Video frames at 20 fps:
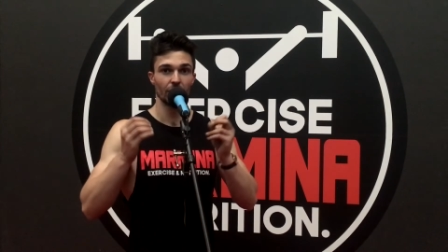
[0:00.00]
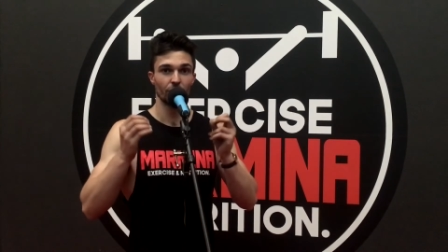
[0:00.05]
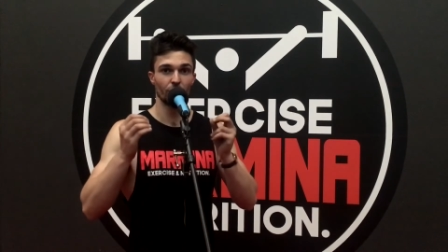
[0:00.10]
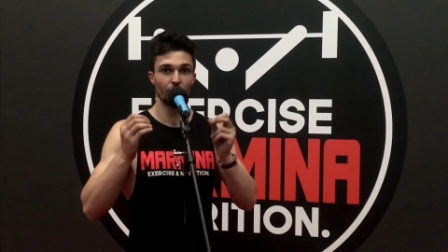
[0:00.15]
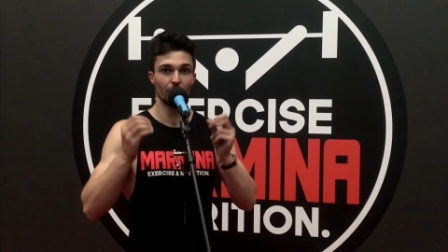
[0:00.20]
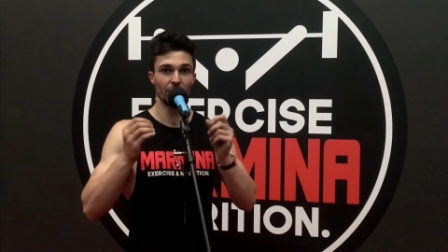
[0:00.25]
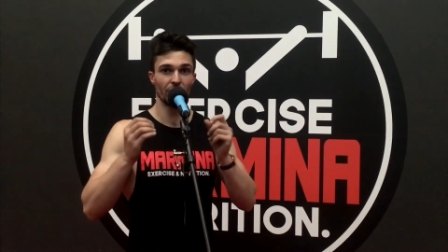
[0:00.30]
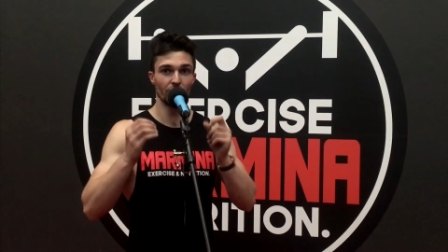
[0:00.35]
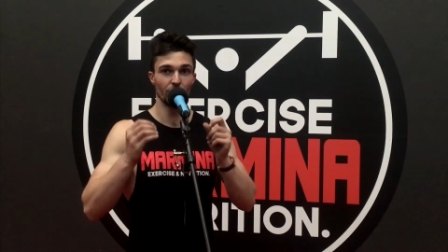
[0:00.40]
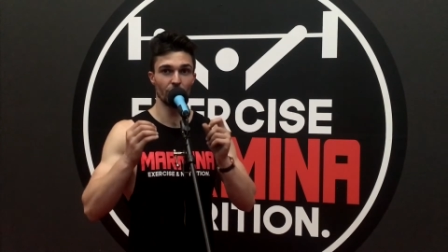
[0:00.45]

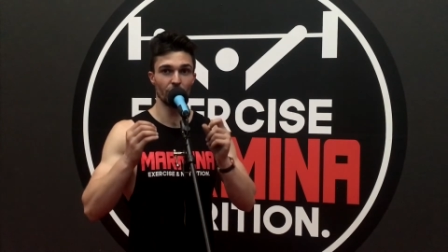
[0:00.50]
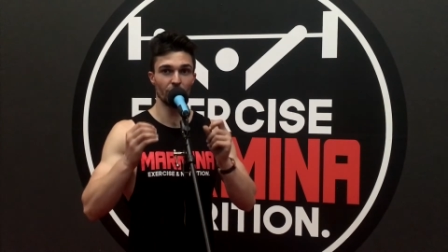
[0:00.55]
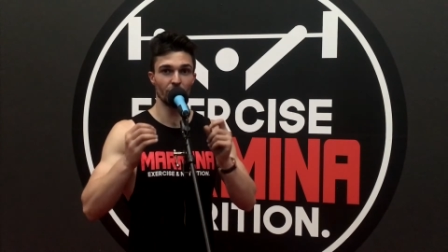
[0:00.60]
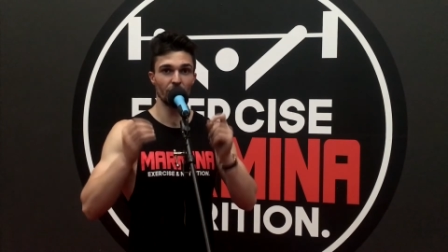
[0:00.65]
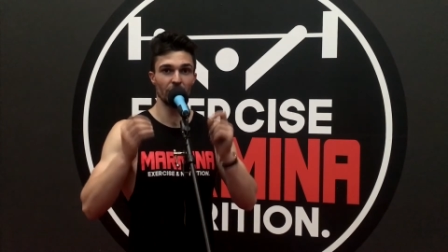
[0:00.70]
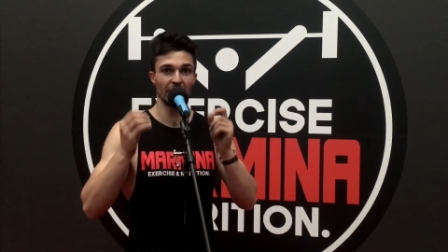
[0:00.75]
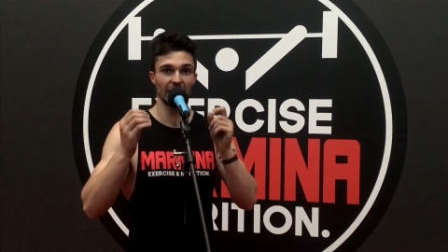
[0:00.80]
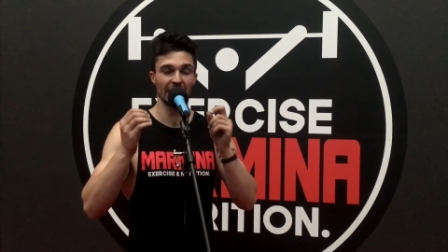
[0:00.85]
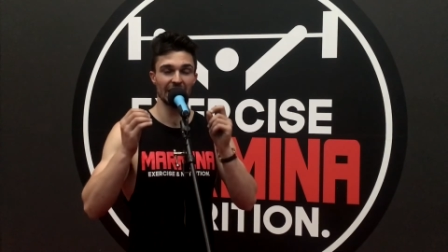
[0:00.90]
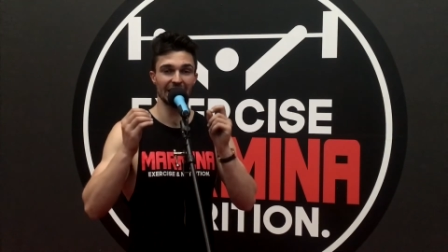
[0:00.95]
to be used
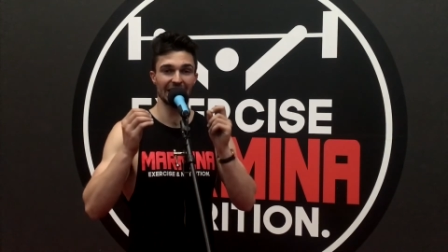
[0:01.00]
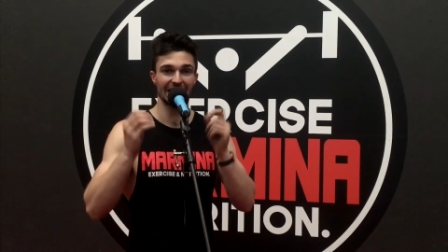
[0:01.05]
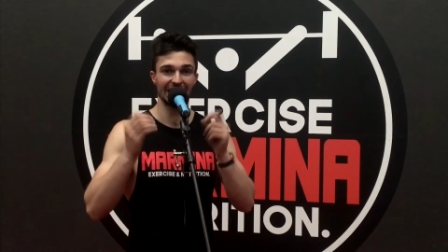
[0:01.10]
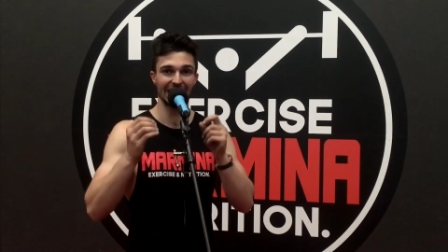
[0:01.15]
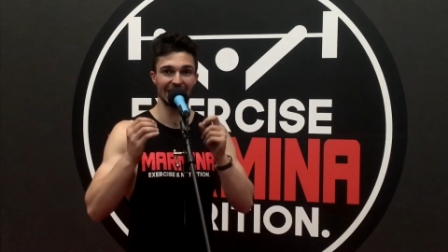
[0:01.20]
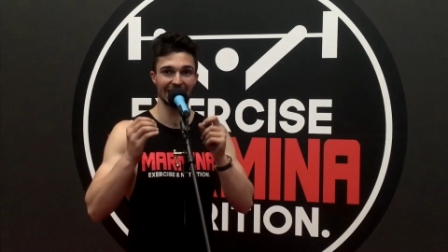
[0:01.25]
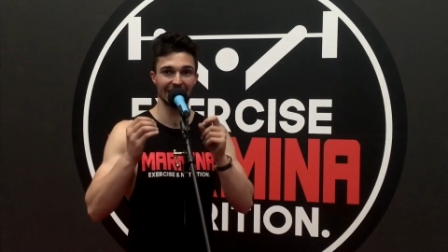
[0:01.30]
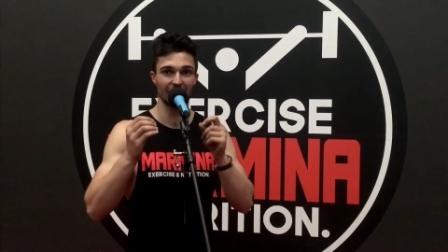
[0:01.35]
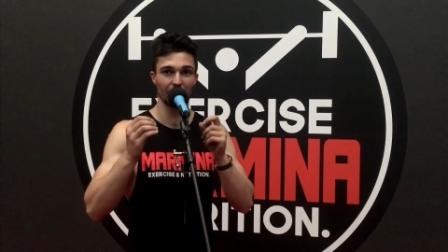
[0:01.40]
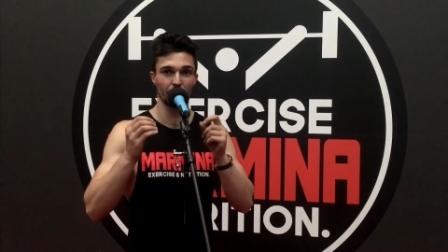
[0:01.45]
within a
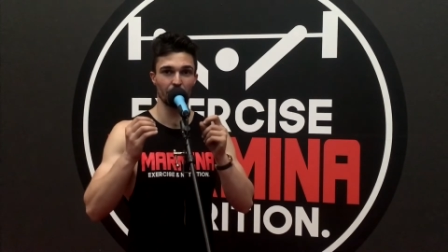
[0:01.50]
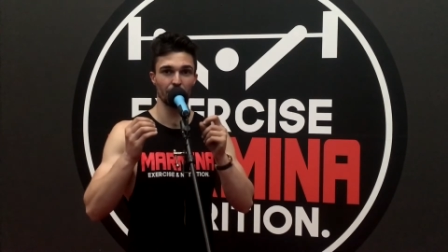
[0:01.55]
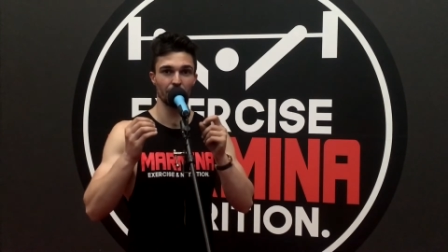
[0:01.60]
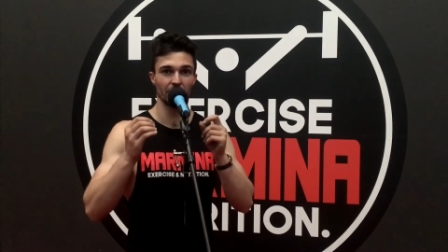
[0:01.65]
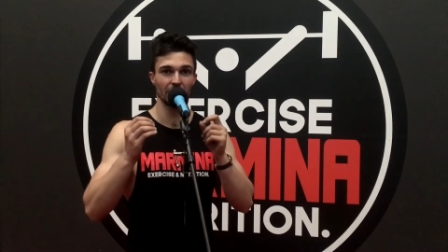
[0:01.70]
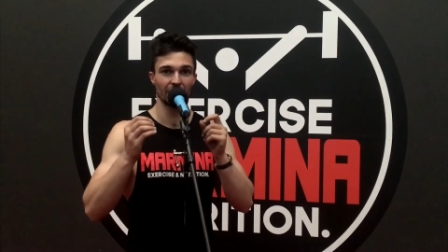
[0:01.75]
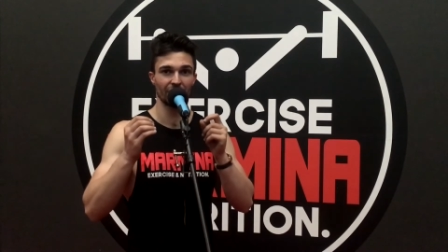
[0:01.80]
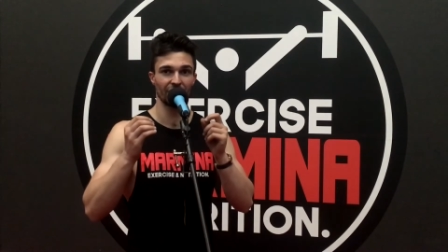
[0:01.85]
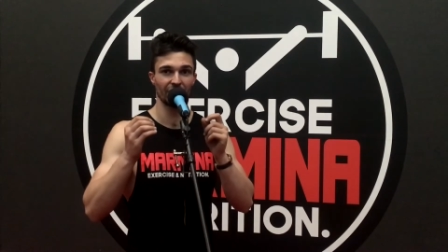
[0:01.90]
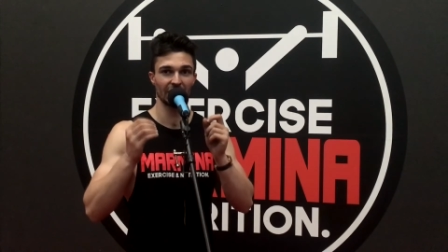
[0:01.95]

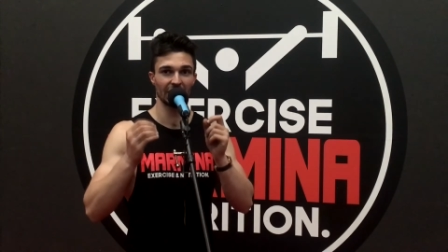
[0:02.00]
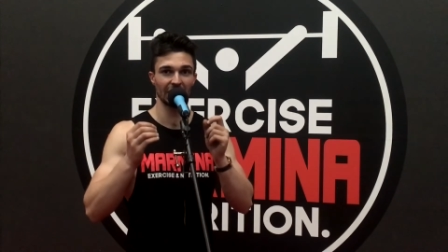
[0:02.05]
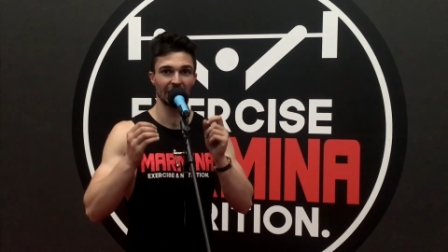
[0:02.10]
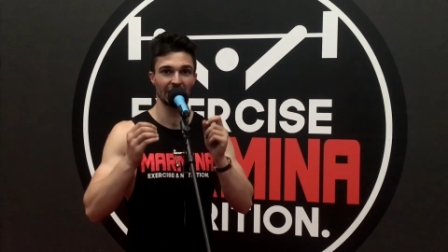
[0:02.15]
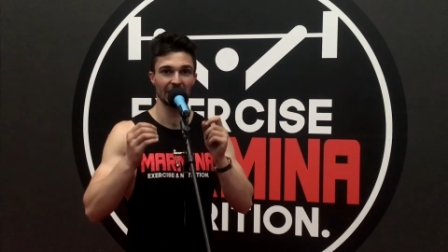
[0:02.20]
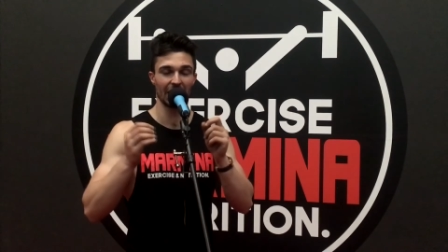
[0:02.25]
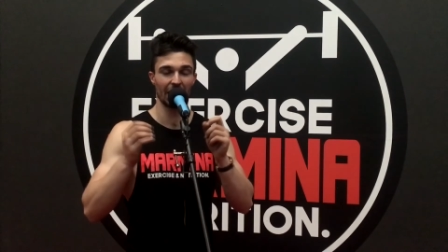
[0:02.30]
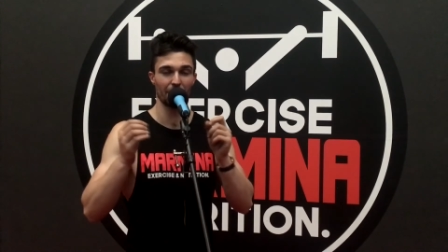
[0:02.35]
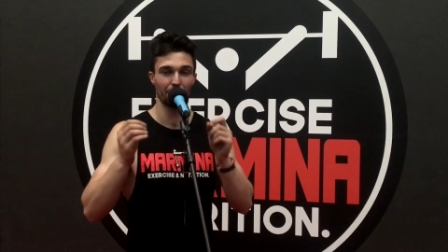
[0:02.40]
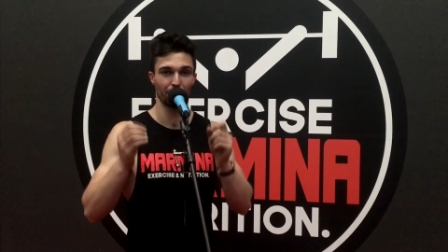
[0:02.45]
system to
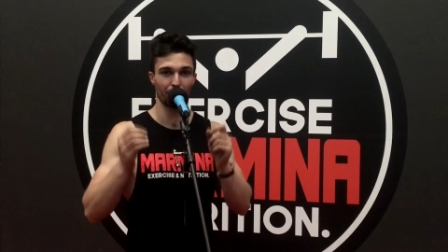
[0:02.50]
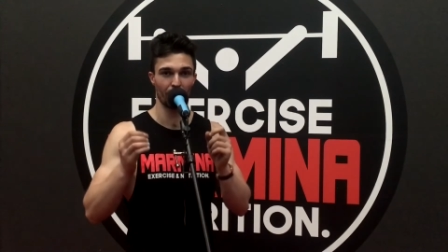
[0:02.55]
facilitate